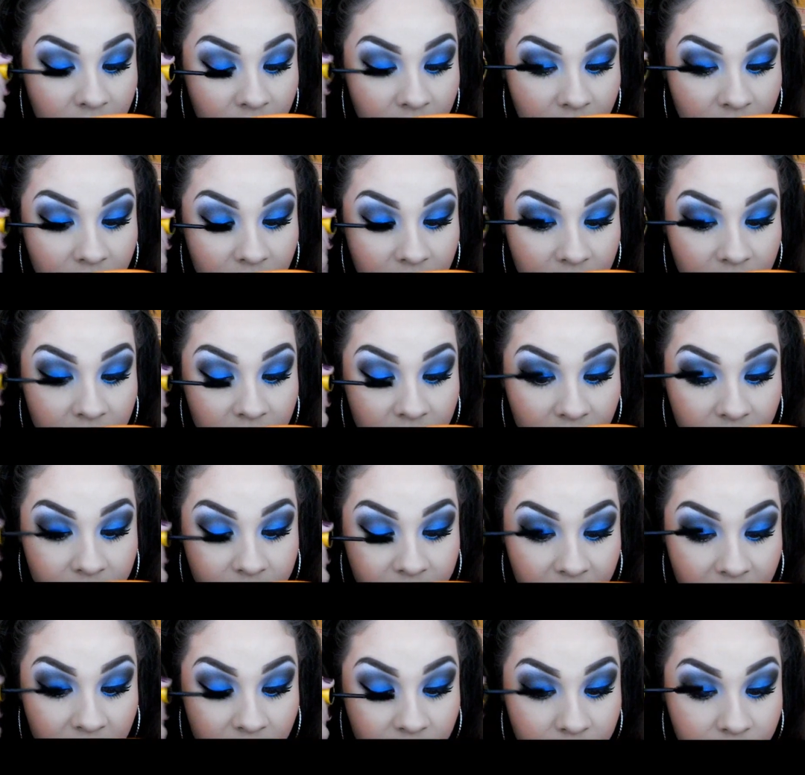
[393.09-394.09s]
And
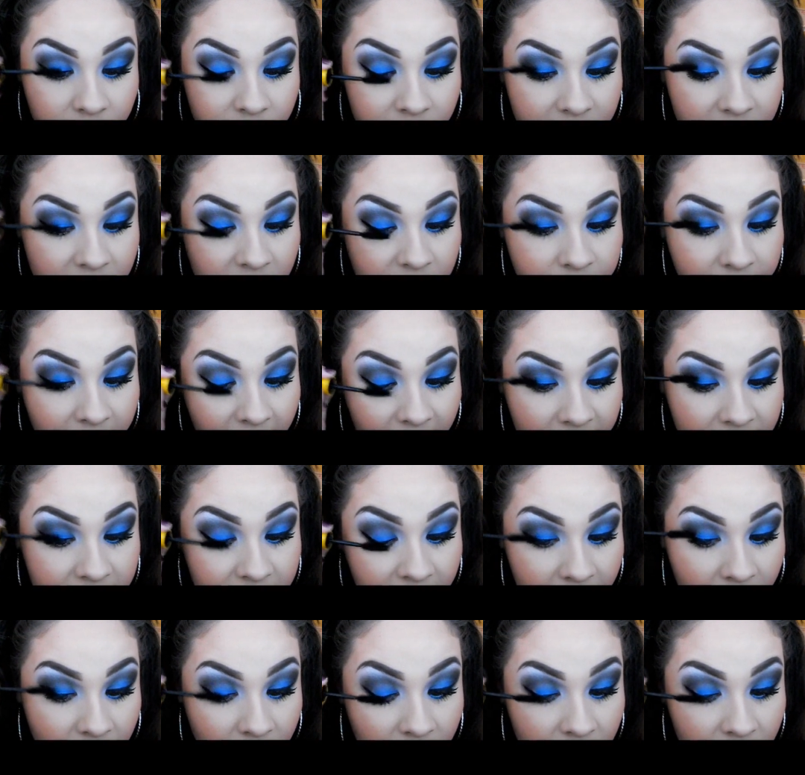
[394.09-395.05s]
I'm going to really pack that